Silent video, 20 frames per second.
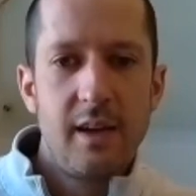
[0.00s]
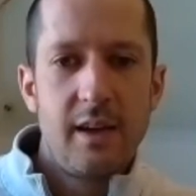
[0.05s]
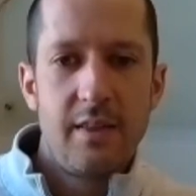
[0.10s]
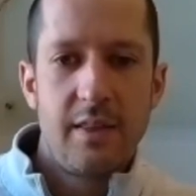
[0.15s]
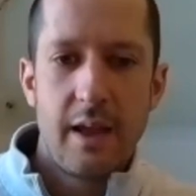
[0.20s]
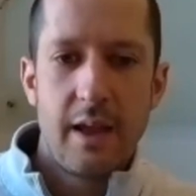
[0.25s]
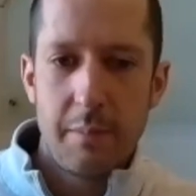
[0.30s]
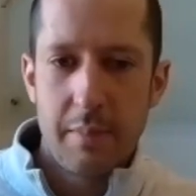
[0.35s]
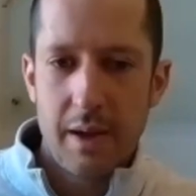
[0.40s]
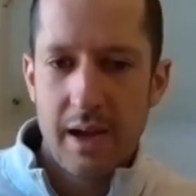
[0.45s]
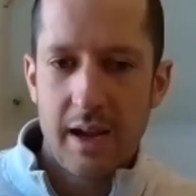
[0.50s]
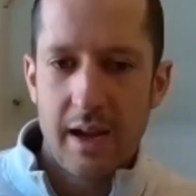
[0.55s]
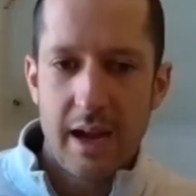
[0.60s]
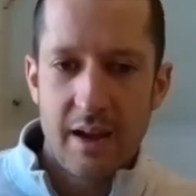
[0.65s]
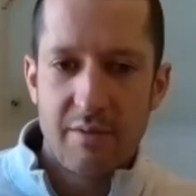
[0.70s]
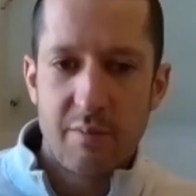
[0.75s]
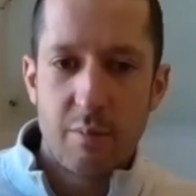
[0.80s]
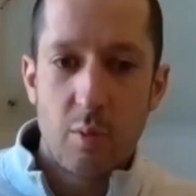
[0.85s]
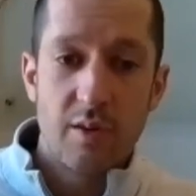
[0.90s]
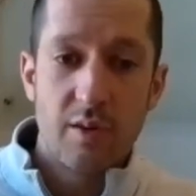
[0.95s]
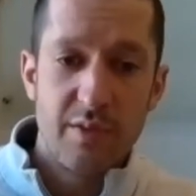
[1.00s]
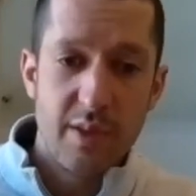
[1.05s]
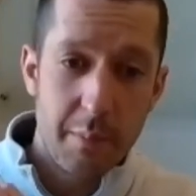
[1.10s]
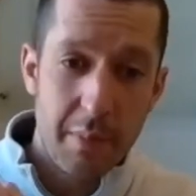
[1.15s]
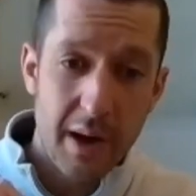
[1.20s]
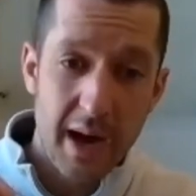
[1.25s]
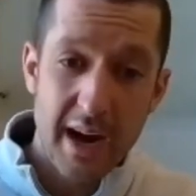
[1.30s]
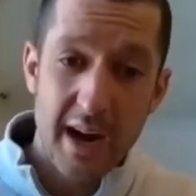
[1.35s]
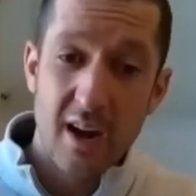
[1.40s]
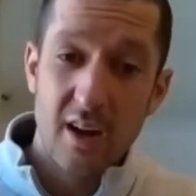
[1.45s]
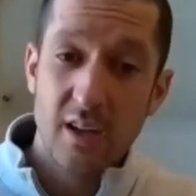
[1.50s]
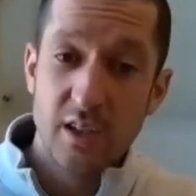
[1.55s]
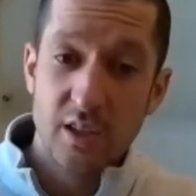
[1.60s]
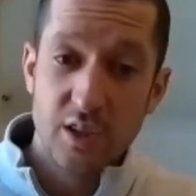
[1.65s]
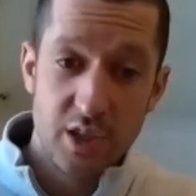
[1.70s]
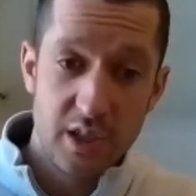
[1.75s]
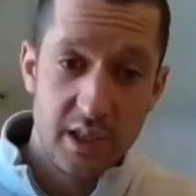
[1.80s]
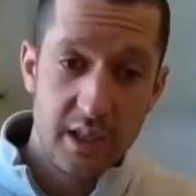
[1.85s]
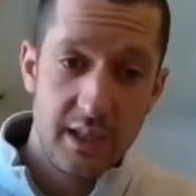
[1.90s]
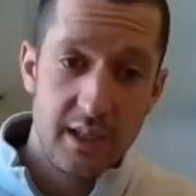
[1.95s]
They may have more of the
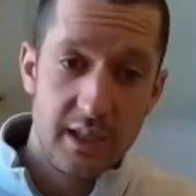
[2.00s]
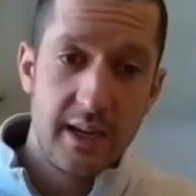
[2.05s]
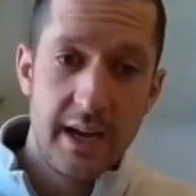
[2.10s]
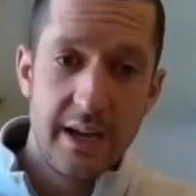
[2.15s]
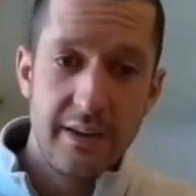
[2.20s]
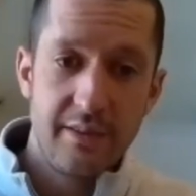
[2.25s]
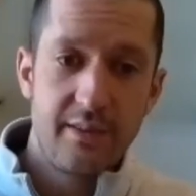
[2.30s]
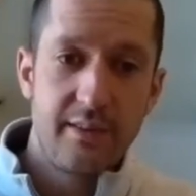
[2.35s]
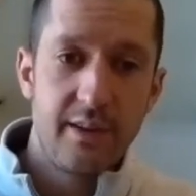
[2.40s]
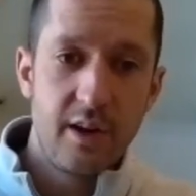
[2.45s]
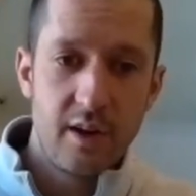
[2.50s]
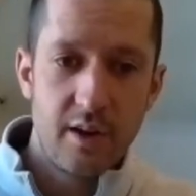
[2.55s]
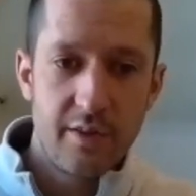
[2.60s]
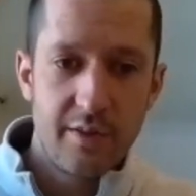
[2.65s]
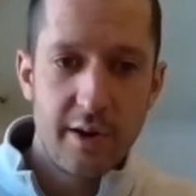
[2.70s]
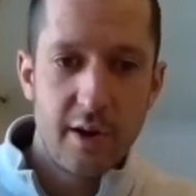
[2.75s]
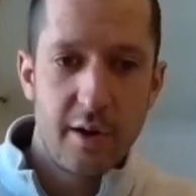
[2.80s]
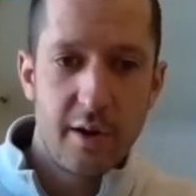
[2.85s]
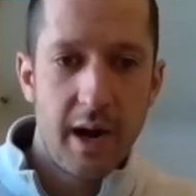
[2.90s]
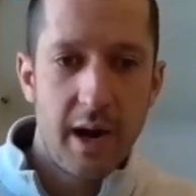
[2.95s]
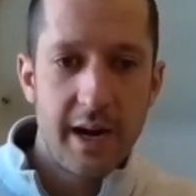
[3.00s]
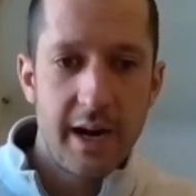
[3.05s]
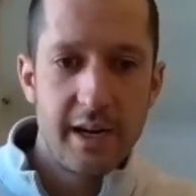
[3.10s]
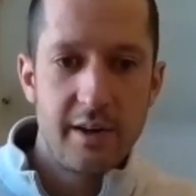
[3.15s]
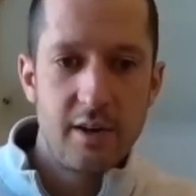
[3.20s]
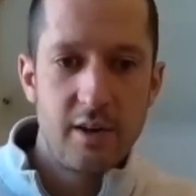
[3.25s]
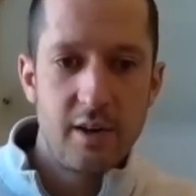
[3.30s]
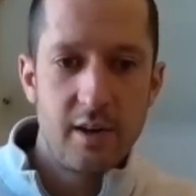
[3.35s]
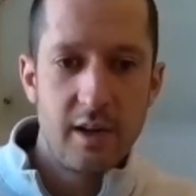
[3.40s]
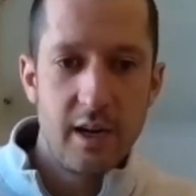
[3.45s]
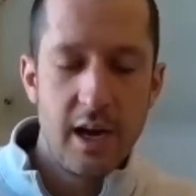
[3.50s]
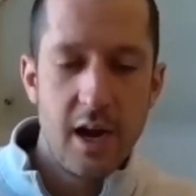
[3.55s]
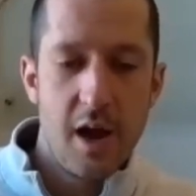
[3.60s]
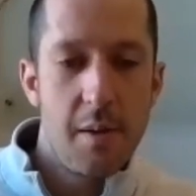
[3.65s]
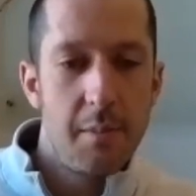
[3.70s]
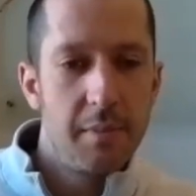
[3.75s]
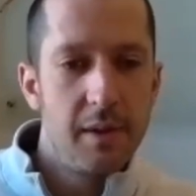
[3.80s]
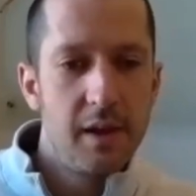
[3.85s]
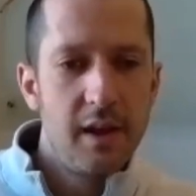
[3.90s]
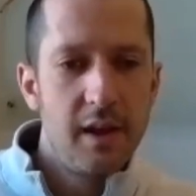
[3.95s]
biology as their minor.